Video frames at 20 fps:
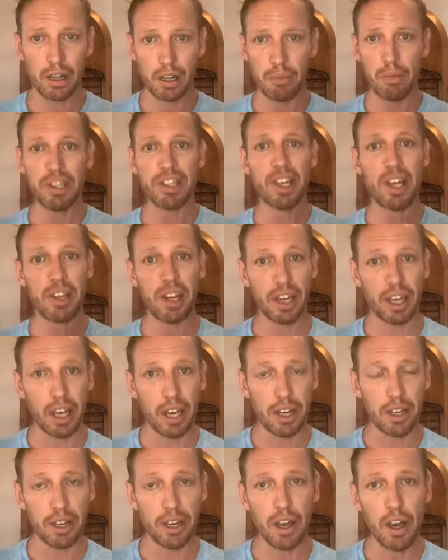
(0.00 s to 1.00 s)
Let me say that
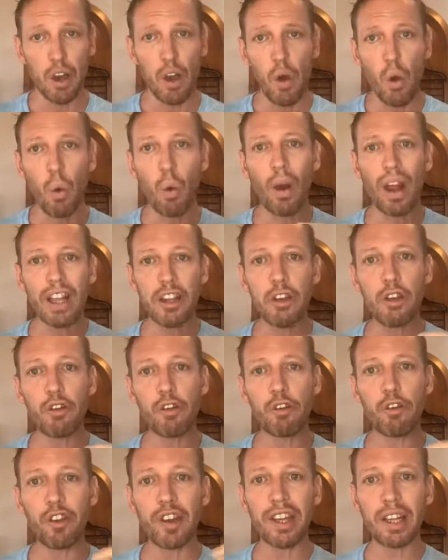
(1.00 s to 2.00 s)
again. When you
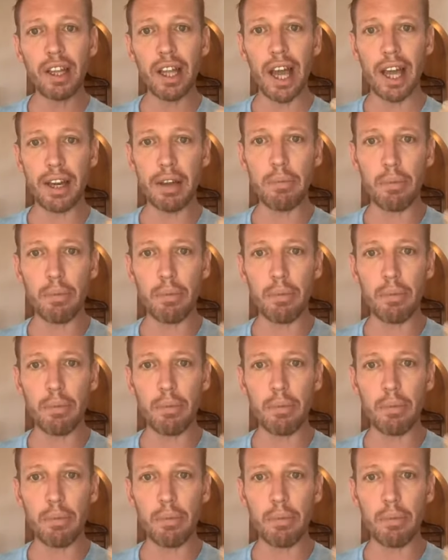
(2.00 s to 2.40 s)
feel an